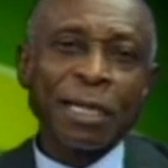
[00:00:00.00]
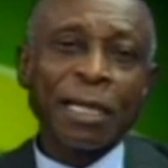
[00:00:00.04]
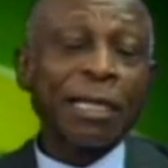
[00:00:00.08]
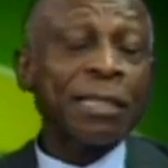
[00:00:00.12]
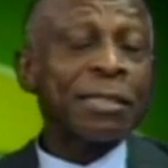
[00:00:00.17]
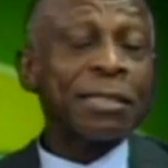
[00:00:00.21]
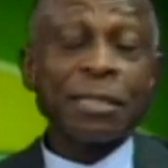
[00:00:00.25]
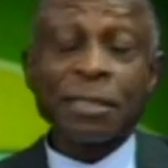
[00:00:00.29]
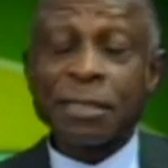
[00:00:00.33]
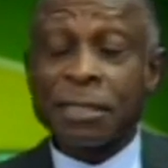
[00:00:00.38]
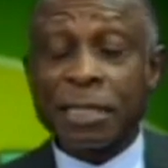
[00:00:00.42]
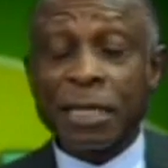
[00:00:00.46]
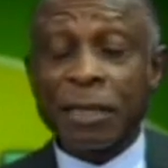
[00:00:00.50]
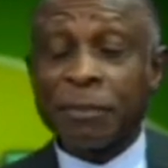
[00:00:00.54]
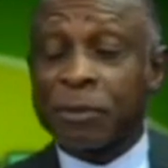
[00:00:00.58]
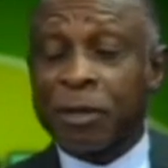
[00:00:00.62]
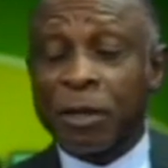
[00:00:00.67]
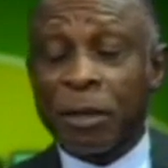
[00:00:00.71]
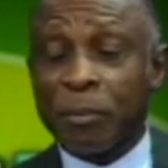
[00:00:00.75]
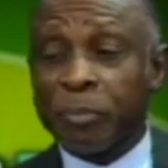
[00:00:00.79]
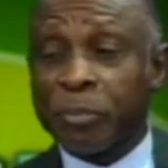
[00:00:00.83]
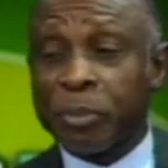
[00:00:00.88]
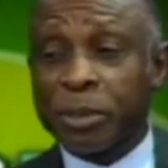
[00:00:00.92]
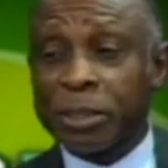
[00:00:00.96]
It's the same
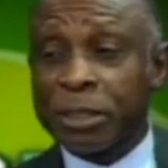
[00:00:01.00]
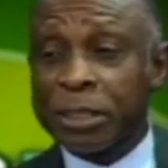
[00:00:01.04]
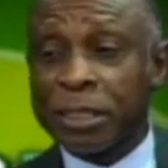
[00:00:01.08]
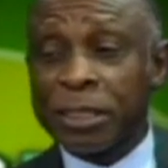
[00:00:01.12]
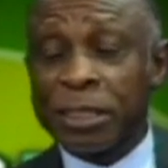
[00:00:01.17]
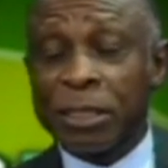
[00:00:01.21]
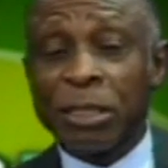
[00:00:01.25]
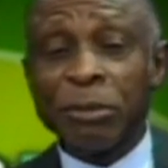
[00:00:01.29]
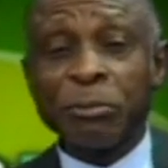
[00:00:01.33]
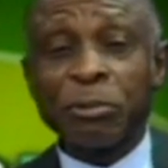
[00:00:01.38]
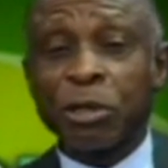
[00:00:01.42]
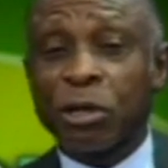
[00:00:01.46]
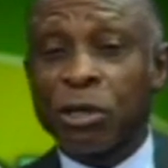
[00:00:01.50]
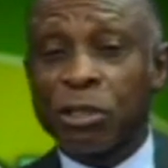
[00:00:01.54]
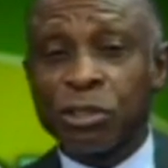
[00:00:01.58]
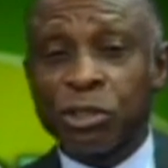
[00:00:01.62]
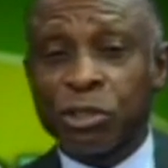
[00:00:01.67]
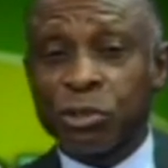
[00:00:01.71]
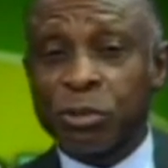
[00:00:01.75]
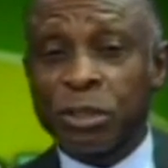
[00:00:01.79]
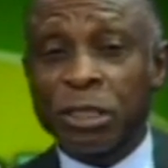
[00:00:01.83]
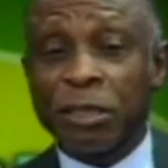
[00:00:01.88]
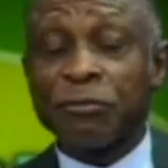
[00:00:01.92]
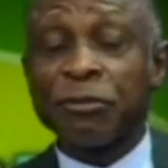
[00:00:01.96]
country.
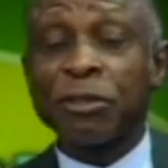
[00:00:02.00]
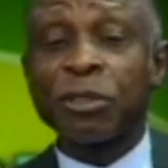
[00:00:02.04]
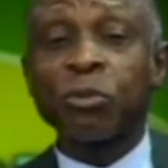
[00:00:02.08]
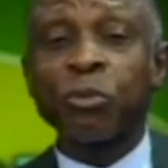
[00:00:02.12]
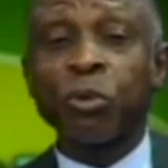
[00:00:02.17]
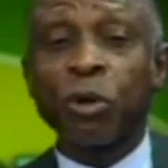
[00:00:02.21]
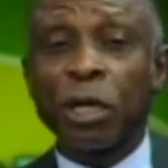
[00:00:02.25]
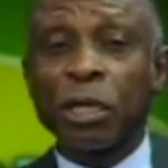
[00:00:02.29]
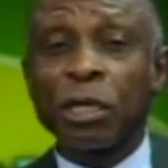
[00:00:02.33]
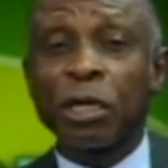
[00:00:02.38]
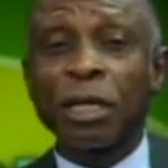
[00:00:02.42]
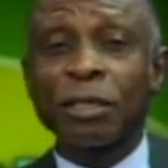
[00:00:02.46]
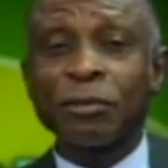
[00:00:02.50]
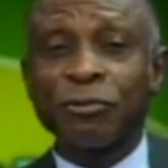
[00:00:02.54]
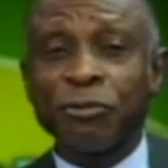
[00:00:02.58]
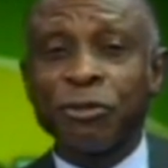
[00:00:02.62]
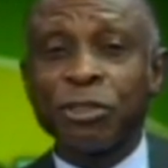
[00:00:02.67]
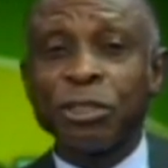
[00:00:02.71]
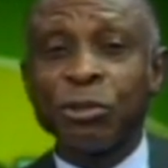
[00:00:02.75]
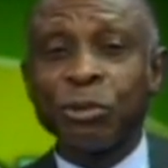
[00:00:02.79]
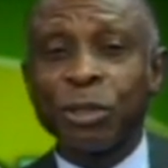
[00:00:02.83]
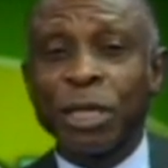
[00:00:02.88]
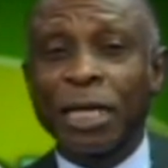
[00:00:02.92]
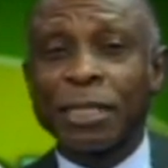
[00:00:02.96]
If it were not for
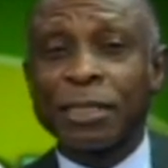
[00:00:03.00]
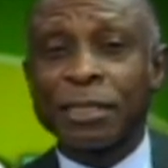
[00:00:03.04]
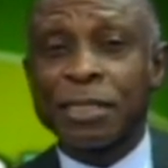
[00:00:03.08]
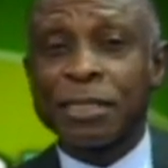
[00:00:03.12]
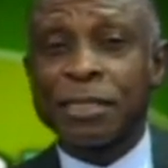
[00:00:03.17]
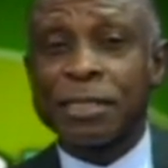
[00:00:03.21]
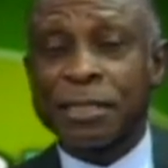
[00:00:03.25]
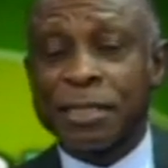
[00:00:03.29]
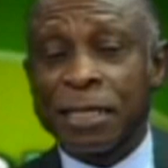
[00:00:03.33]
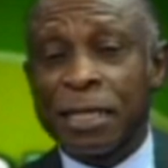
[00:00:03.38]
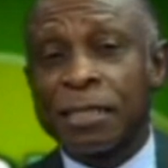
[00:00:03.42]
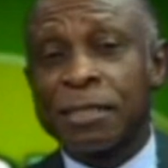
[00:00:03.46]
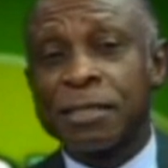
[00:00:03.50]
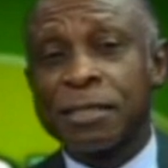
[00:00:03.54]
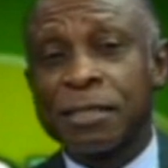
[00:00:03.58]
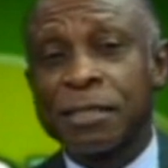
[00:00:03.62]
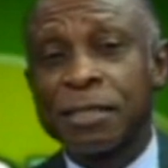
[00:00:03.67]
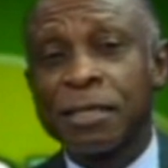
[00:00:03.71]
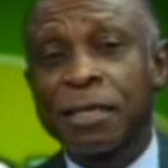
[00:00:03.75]
the United States,